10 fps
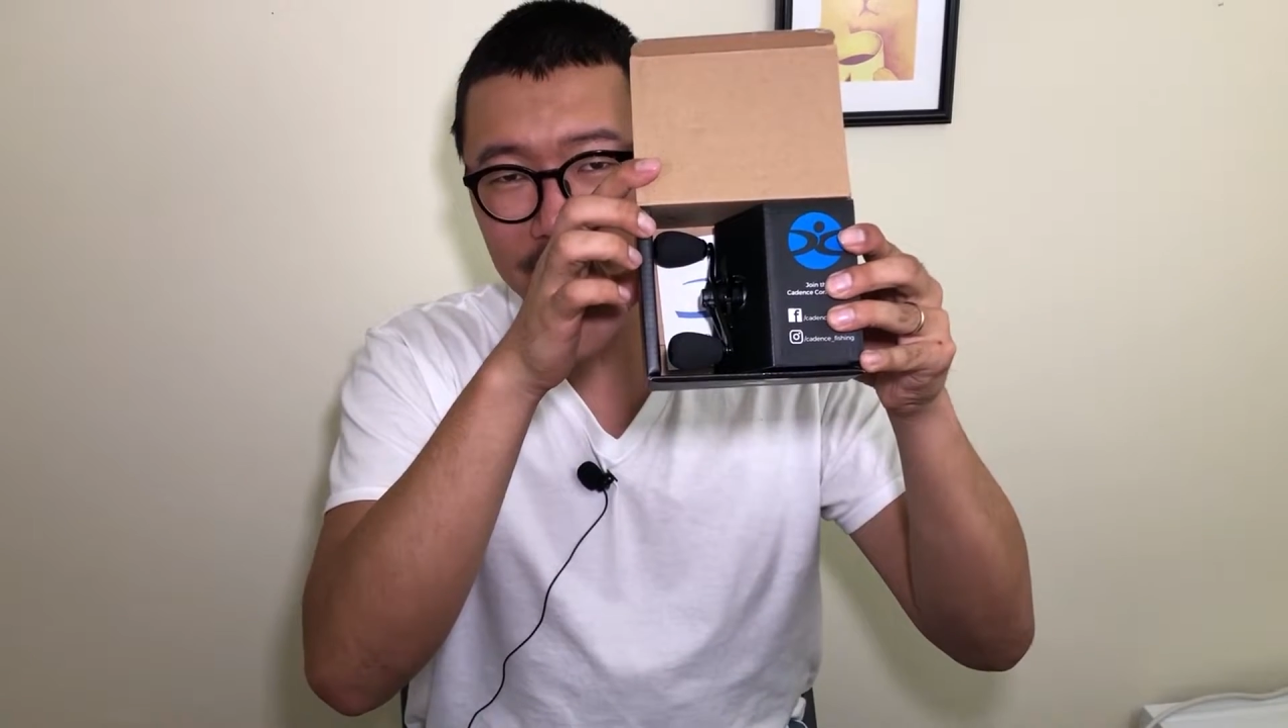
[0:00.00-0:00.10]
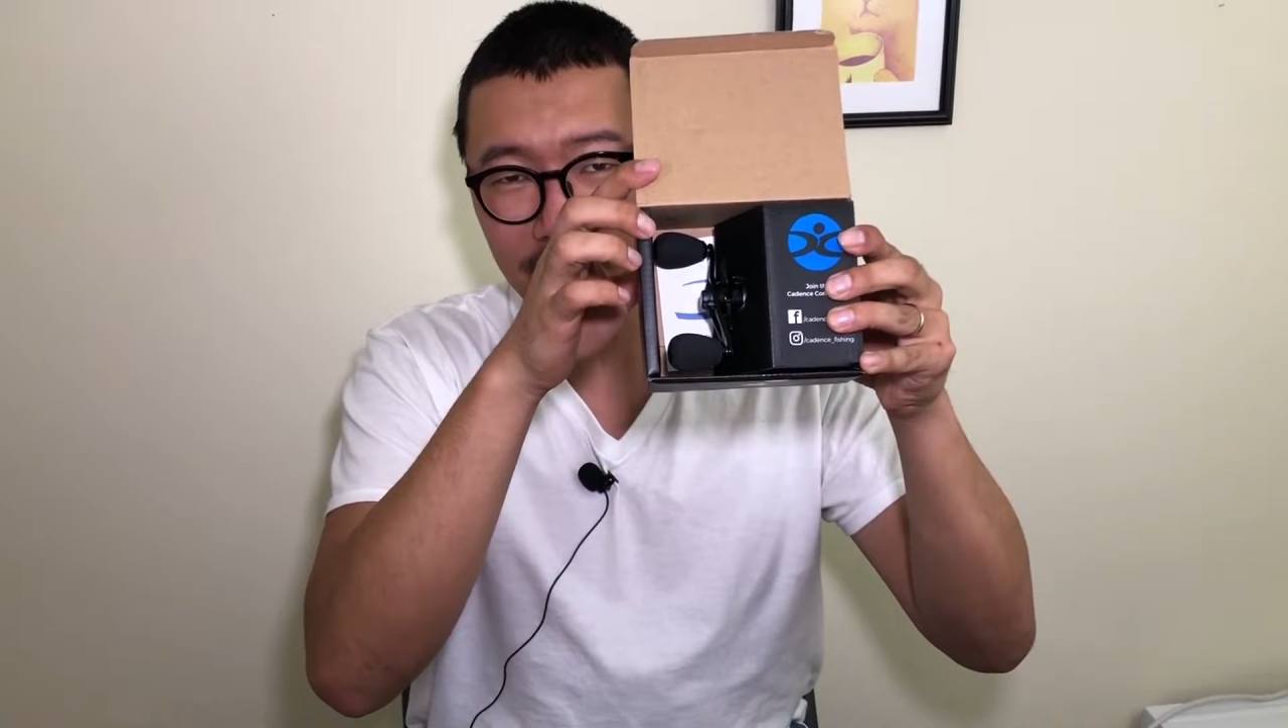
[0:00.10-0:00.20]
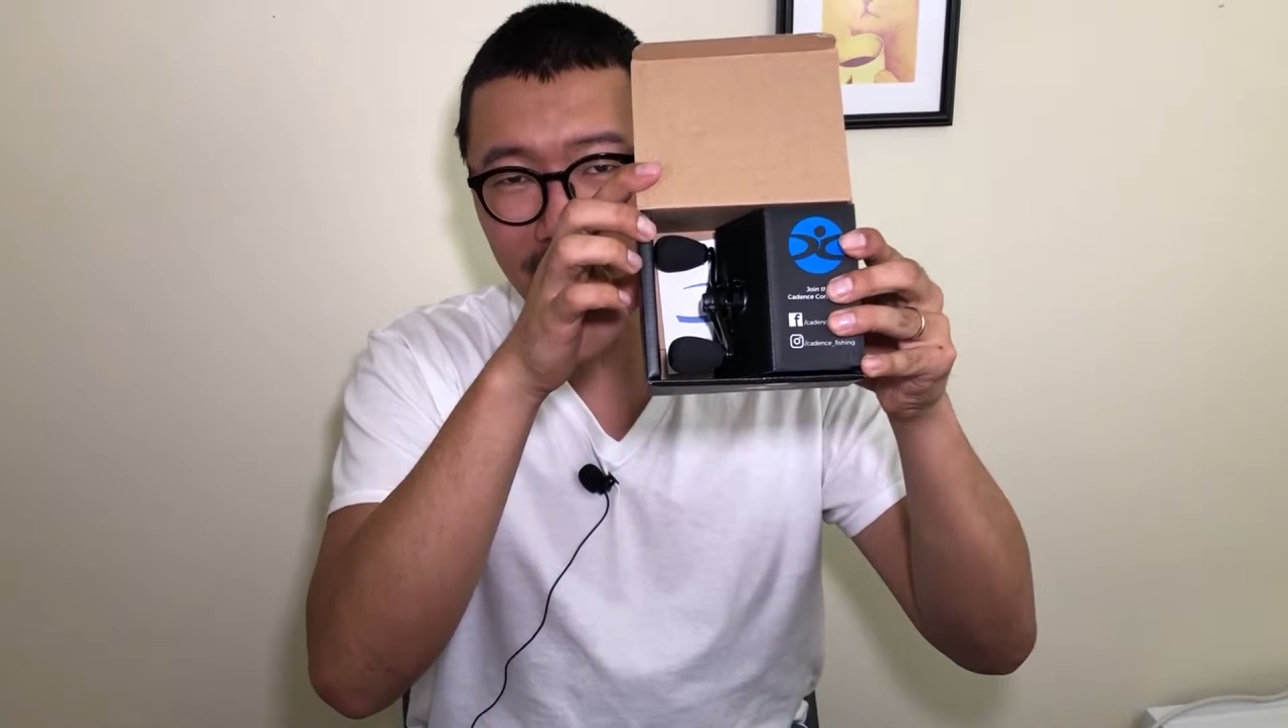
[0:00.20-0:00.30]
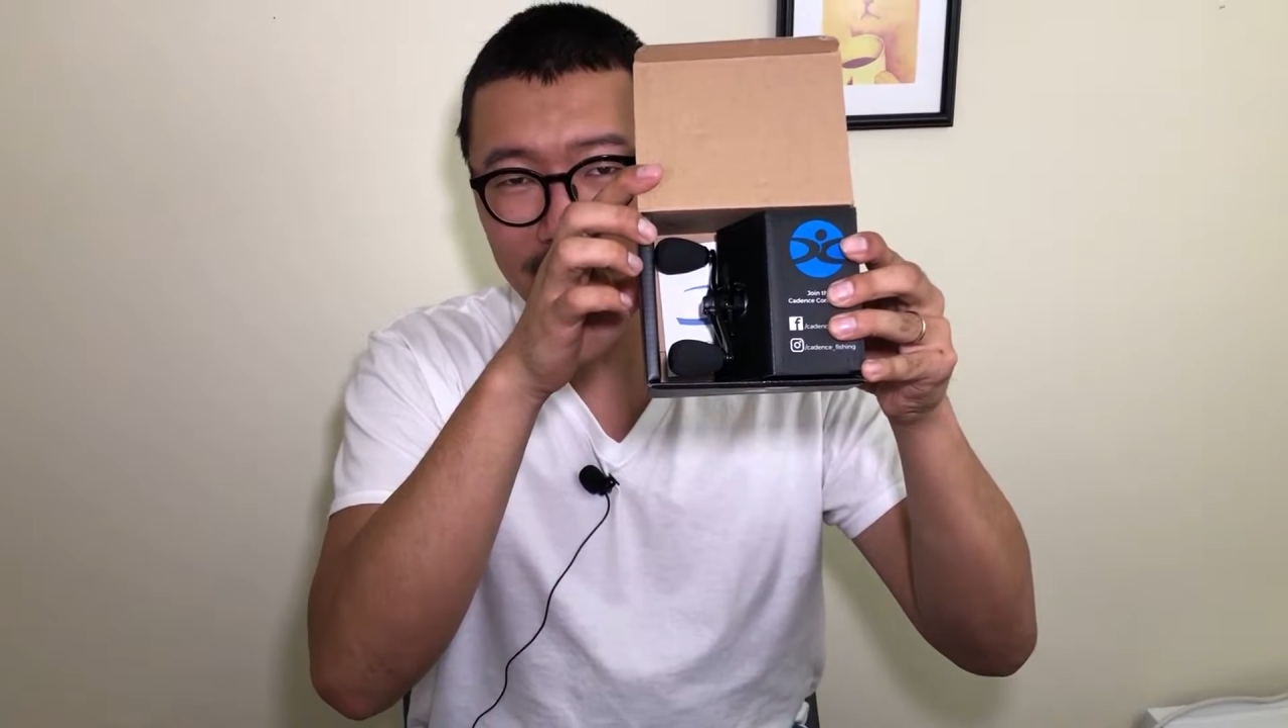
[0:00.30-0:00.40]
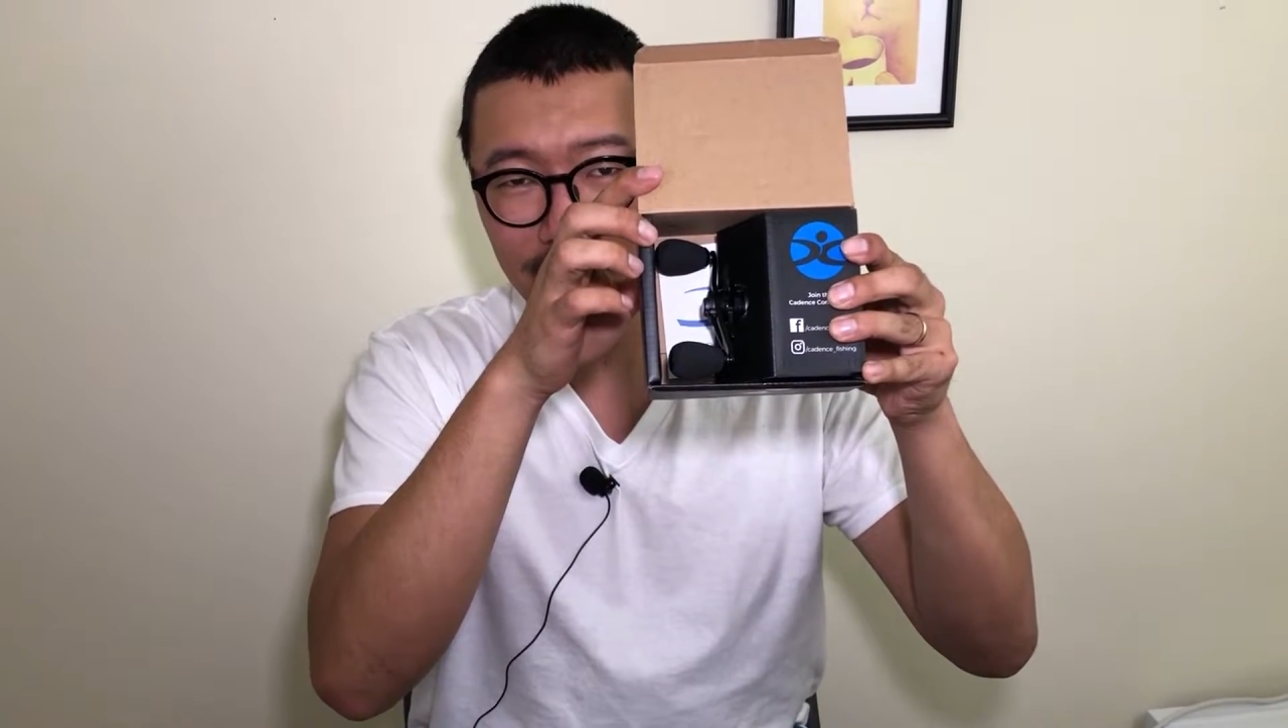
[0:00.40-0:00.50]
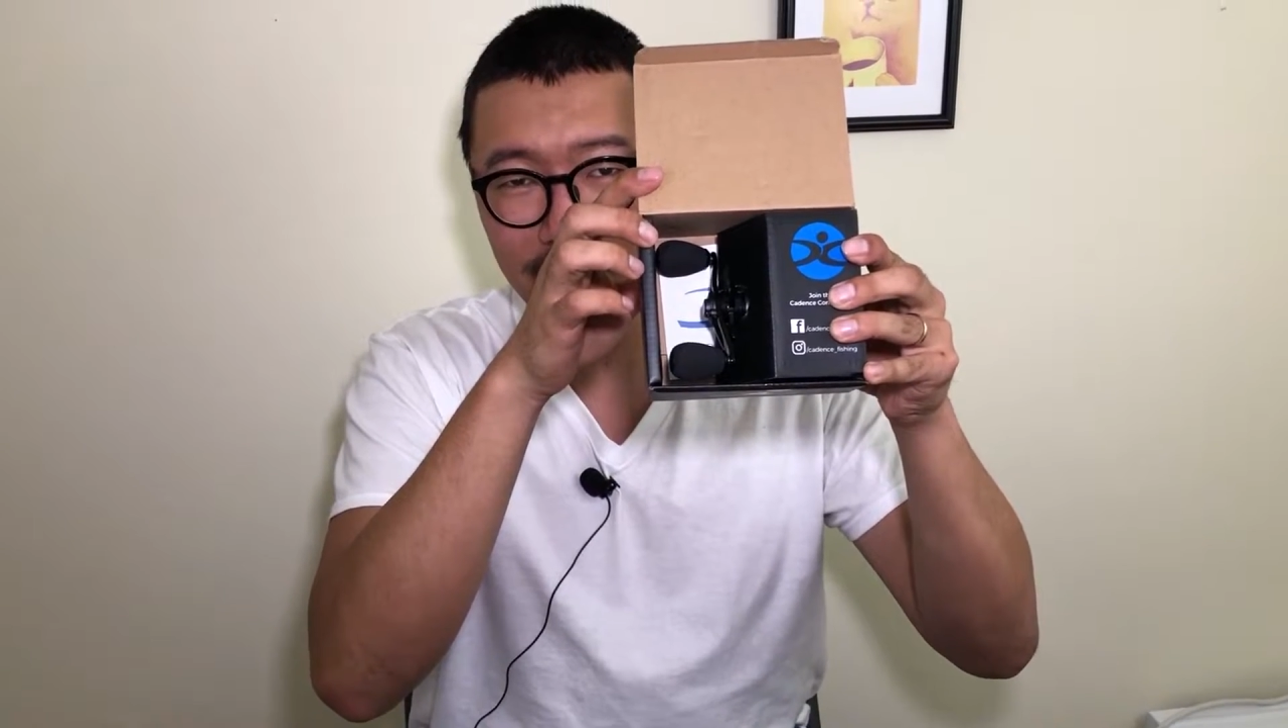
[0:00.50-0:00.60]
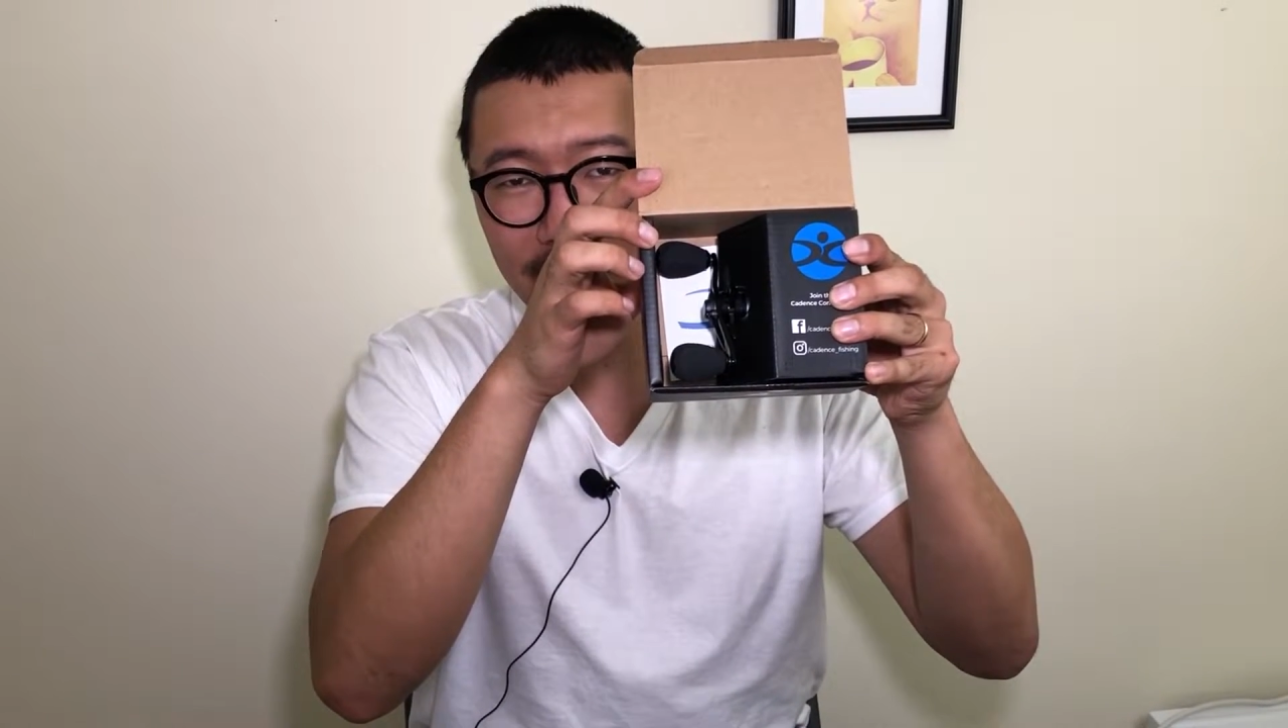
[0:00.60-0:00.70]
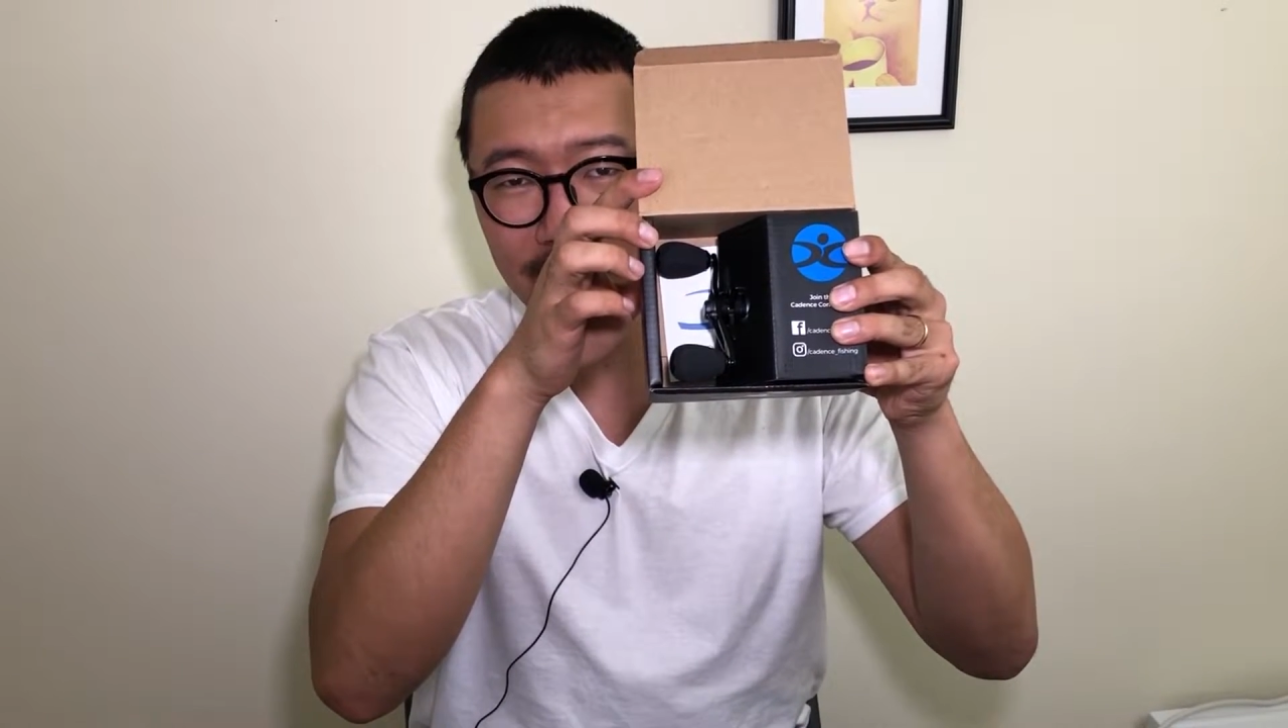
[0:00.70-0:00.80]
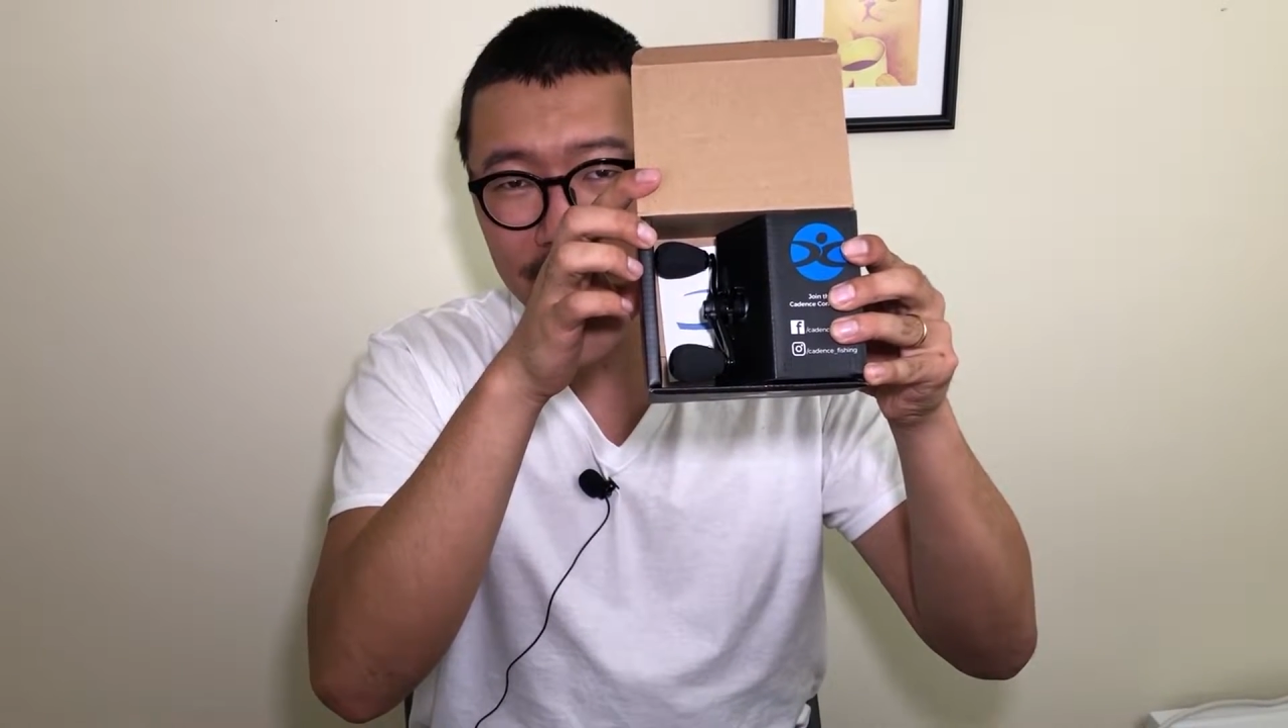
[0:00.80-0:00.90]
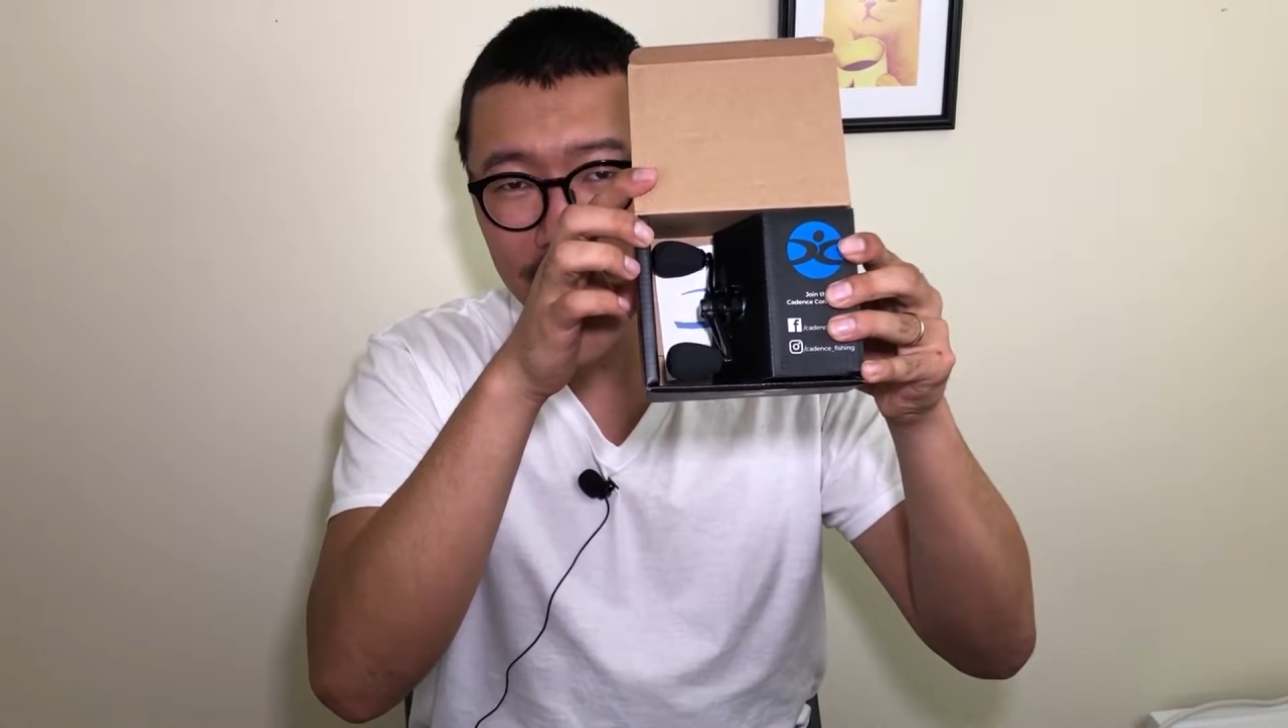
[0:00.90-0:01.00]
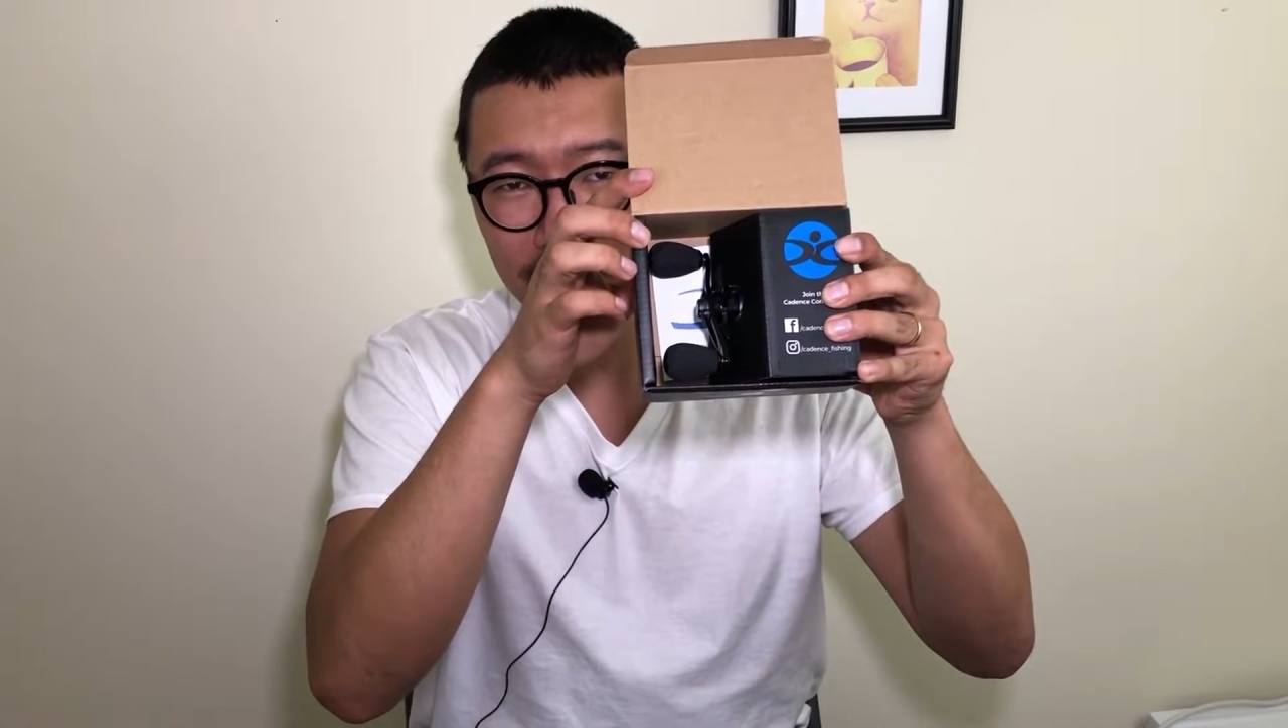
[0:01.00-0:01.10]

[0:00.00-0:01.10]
box right here,